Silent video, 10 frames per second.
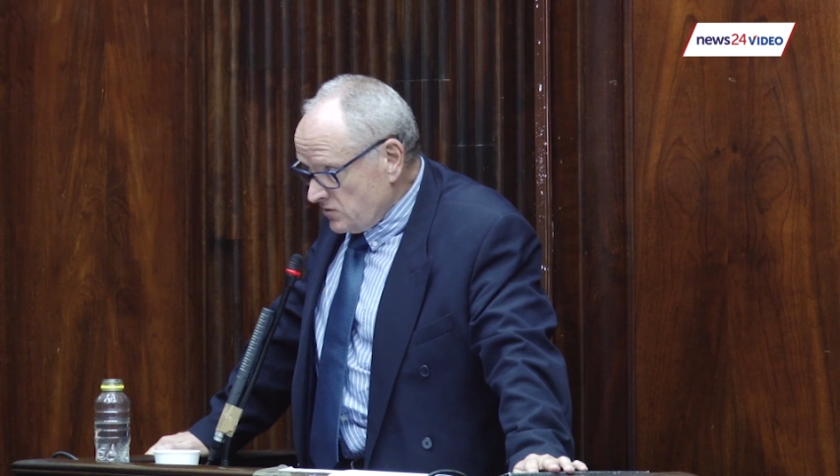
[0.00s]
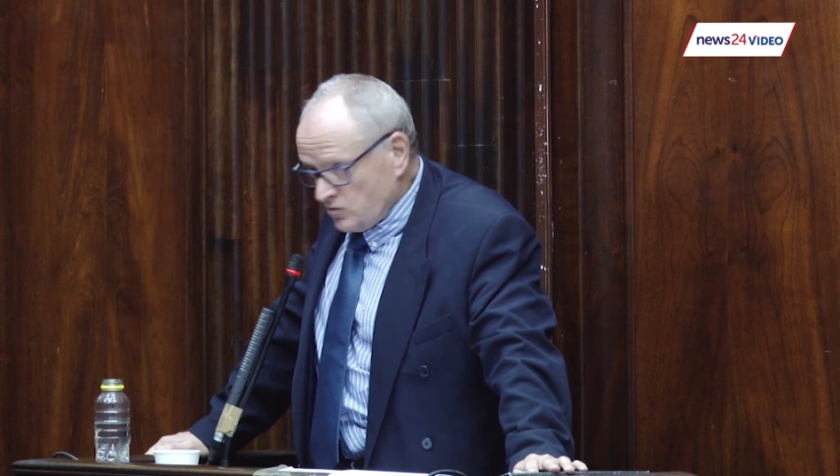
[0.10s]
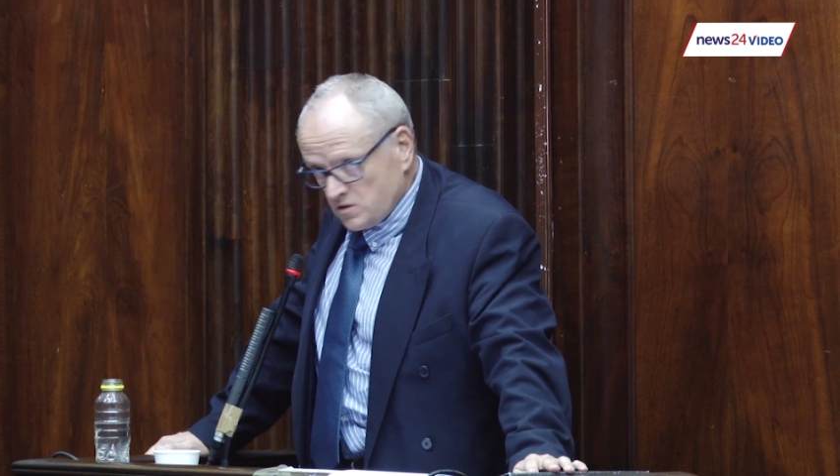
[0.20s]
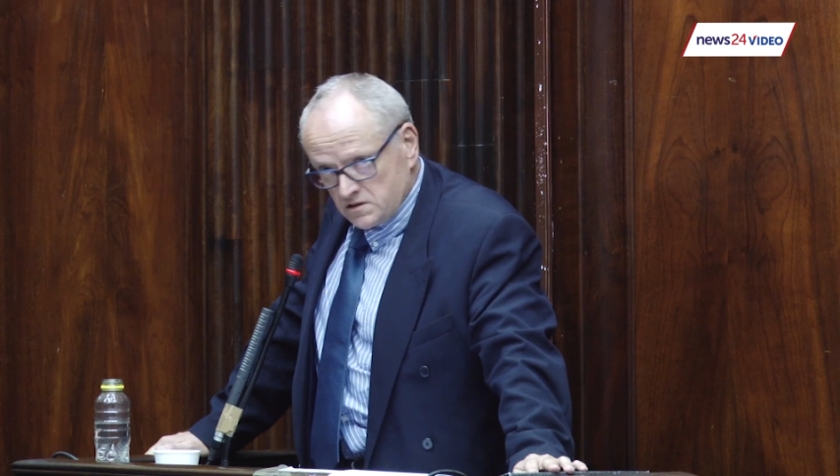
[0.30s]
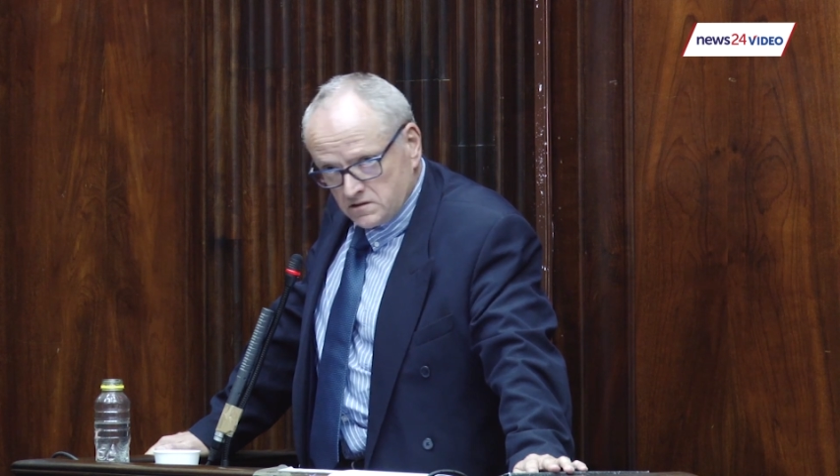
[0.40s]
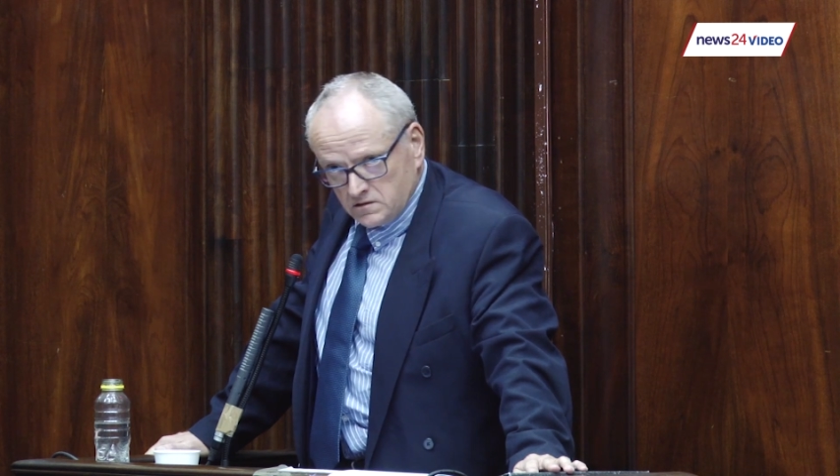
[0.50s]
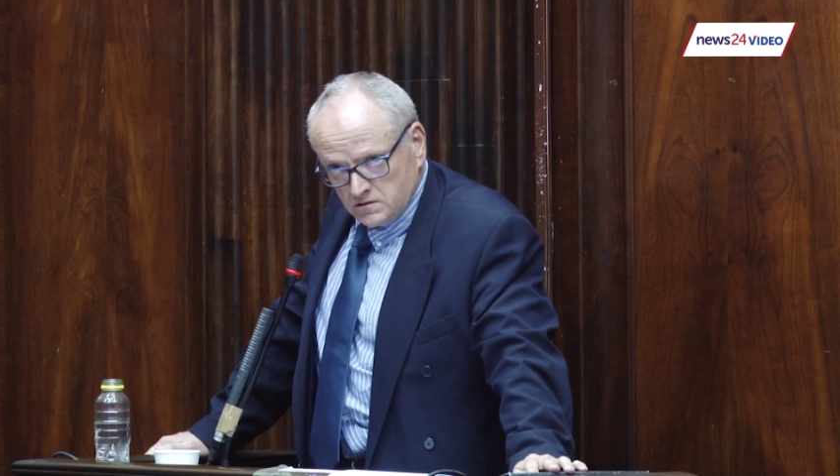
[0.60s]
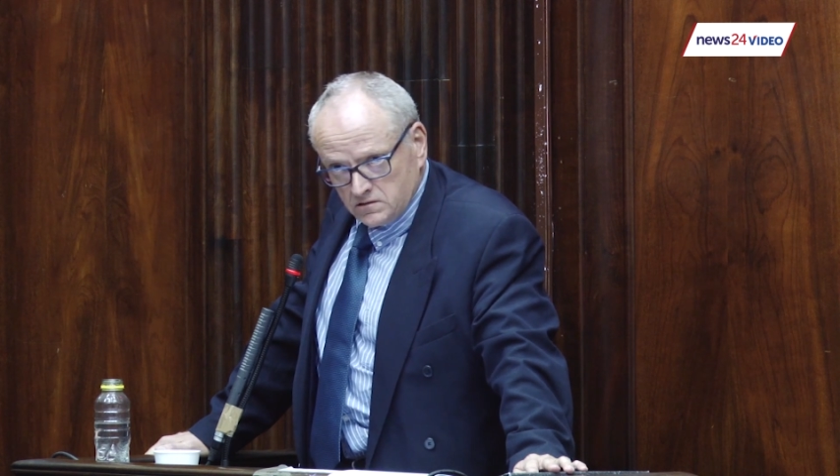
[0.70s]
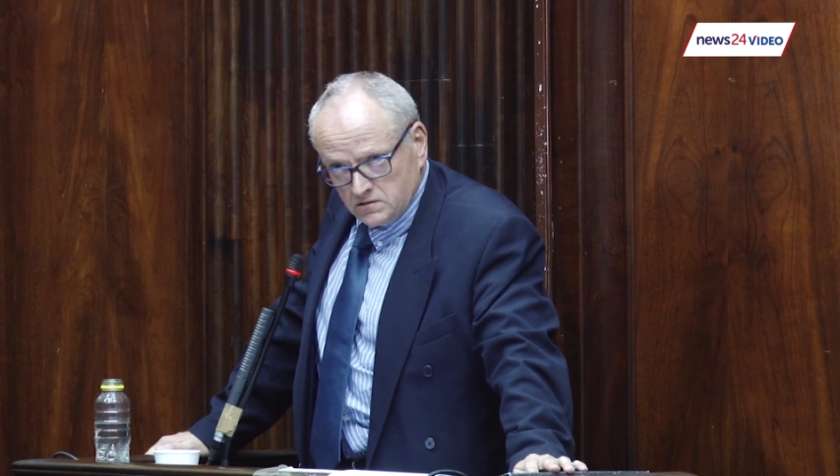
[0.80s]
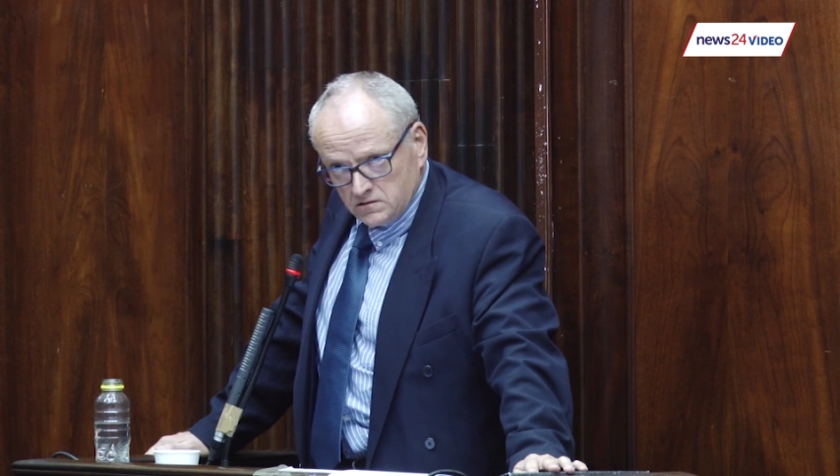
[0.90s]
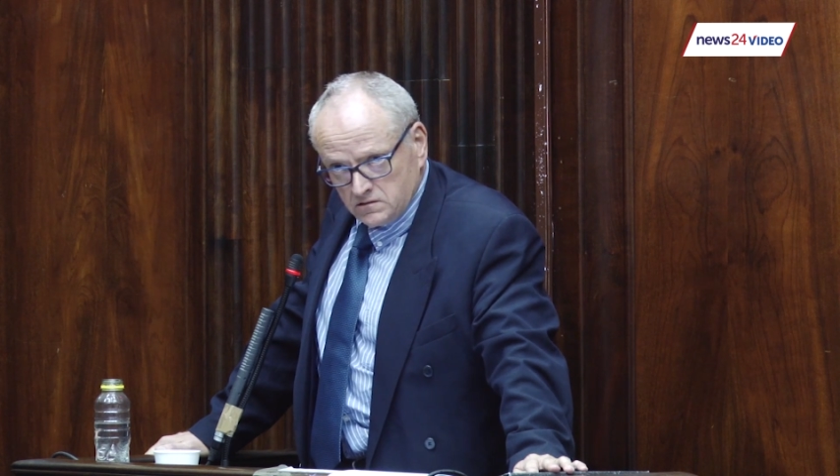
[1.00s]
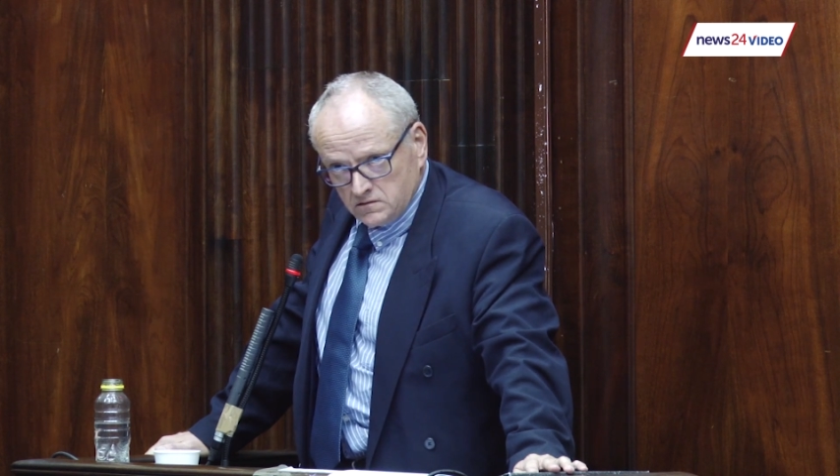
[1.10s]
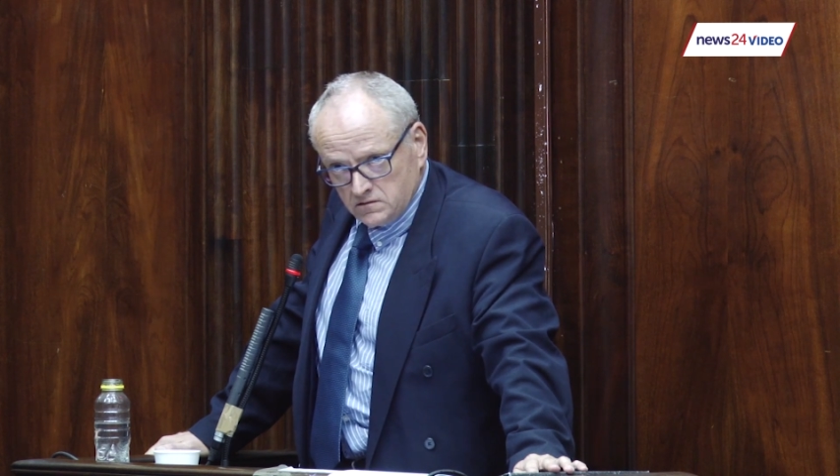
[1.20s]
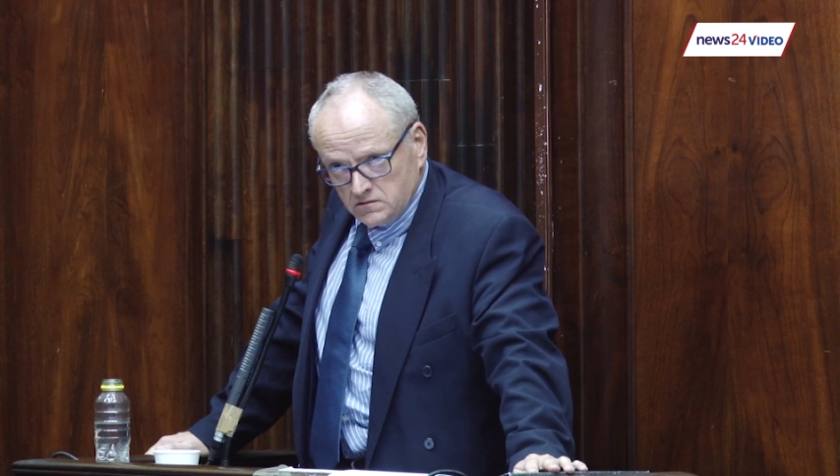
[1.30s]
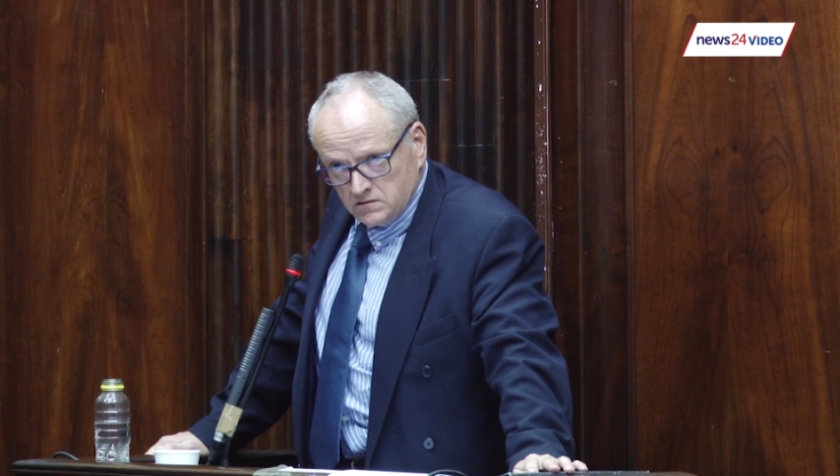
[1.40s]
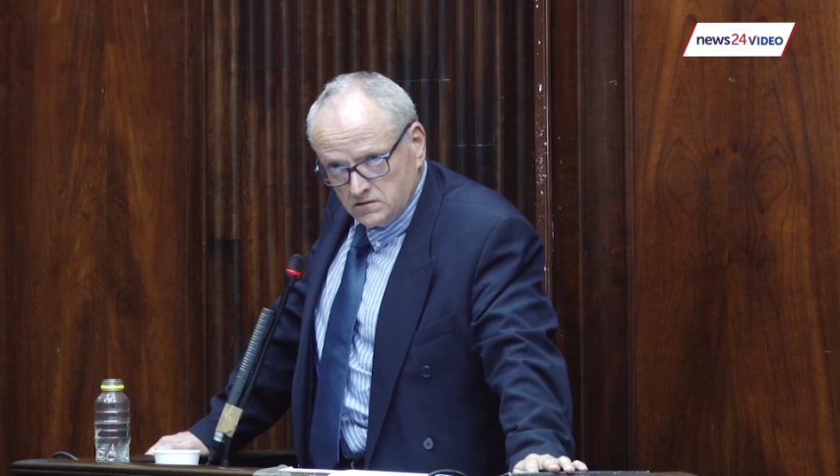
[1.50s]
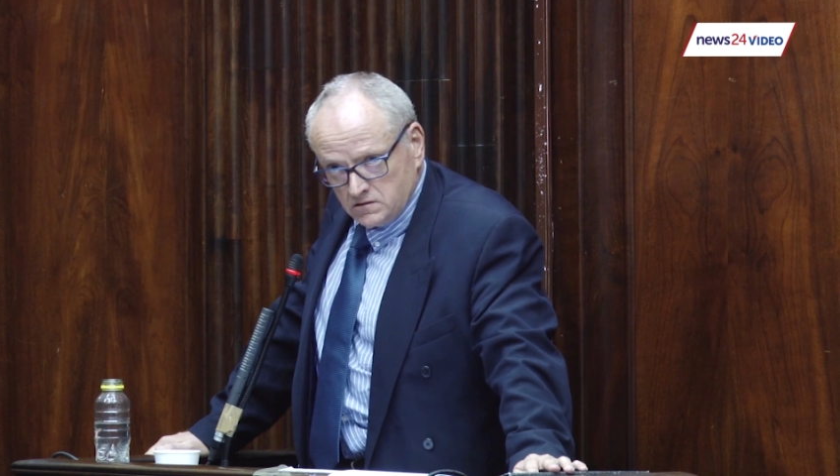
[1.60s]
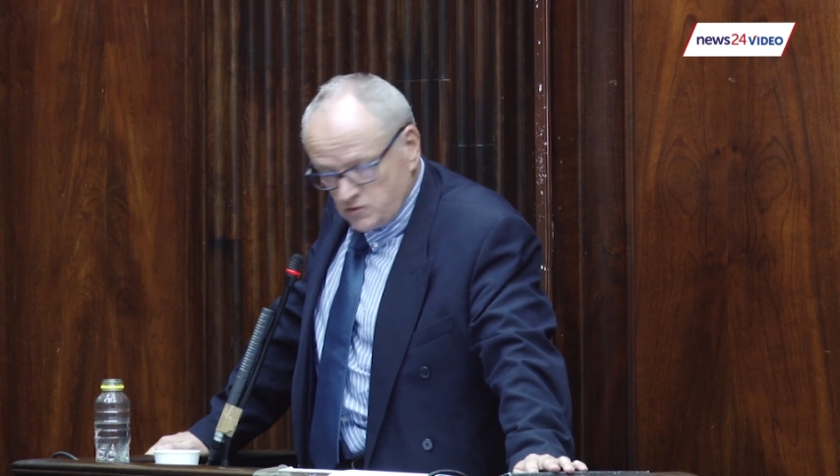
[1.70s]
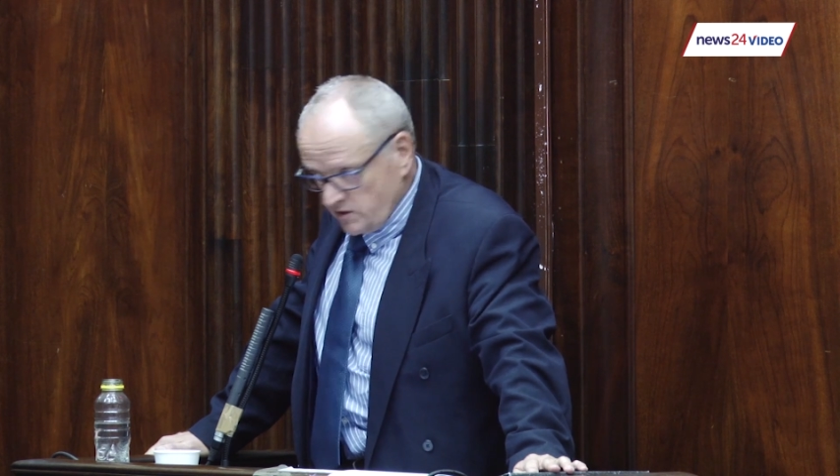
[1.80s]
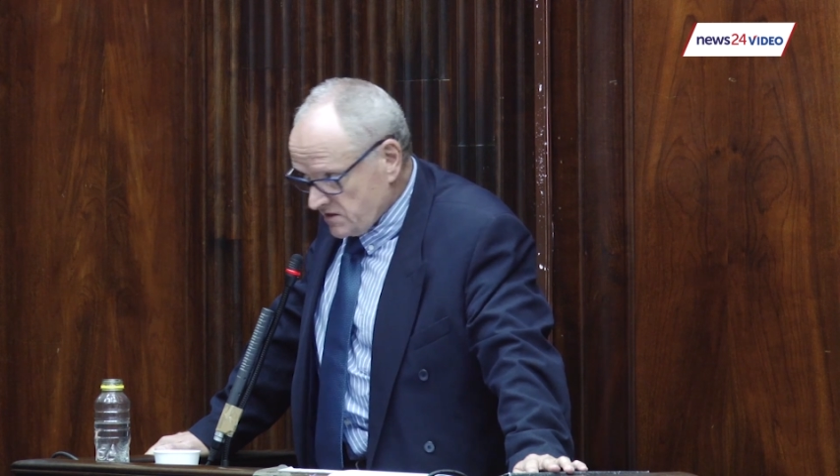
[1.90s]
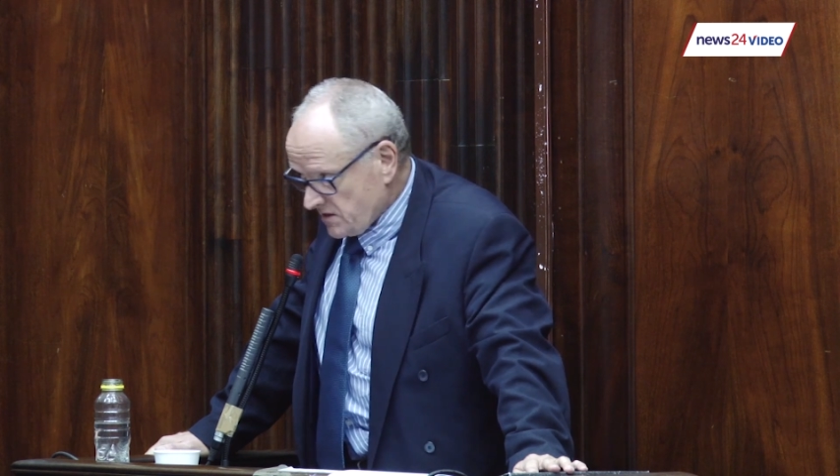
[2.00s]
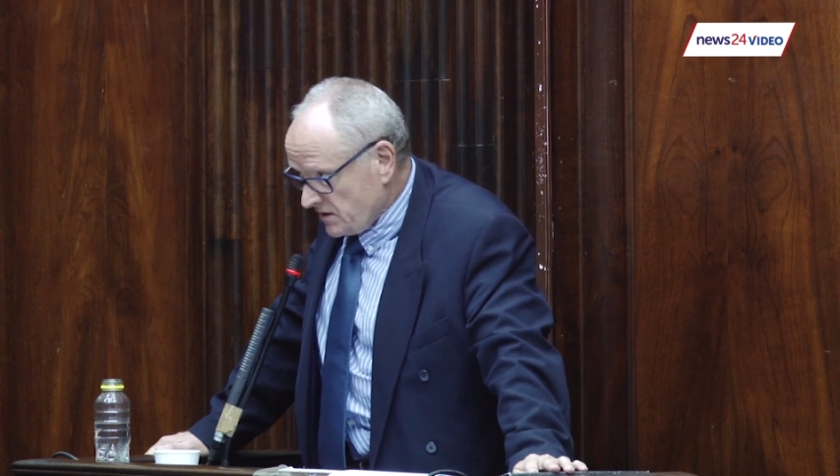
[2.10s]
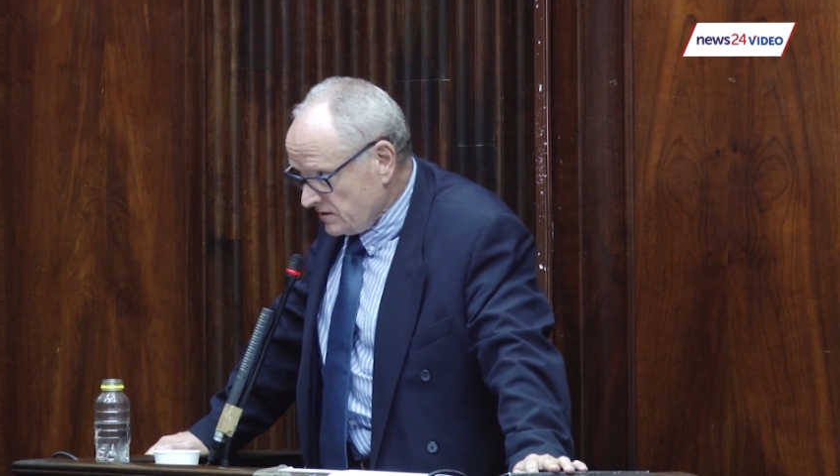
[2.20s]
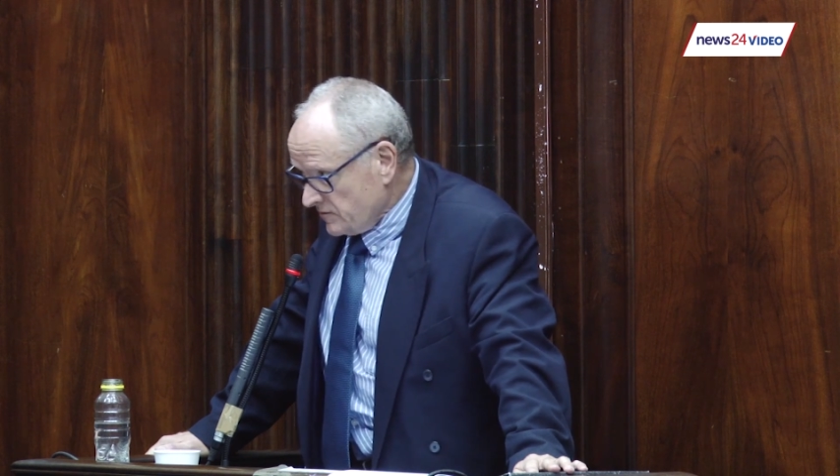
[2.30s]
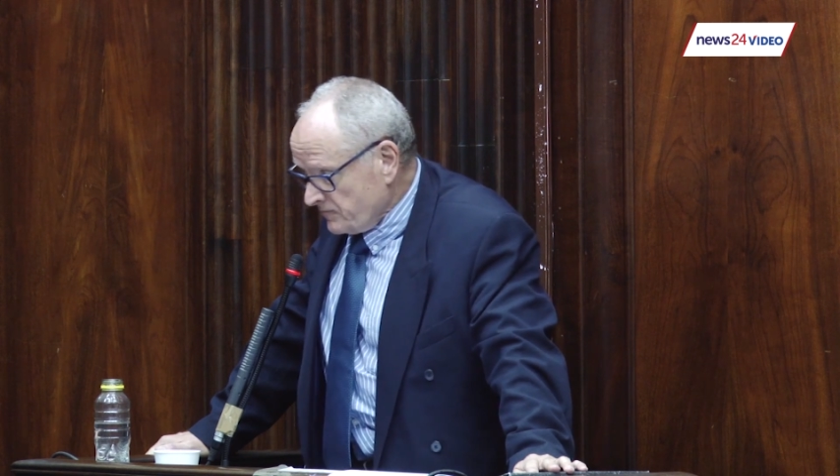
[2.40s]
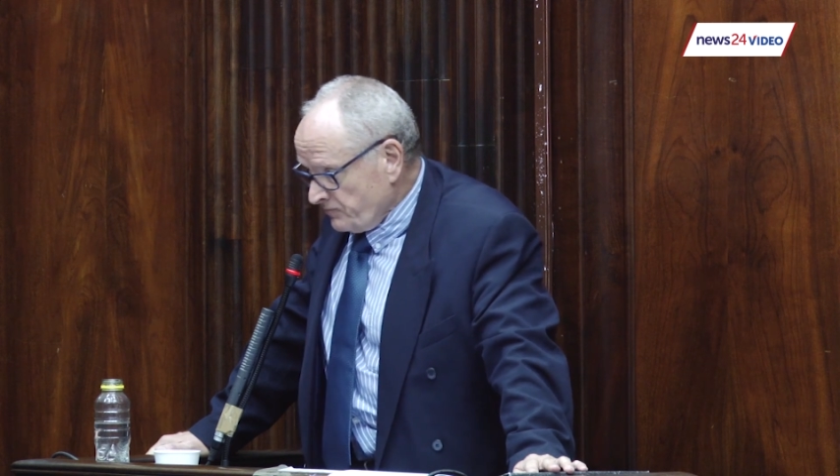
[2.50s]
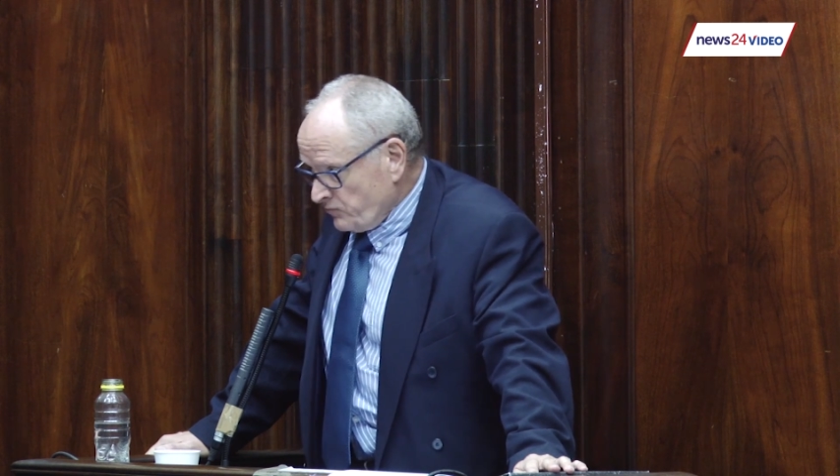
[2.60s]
or was it 22nd?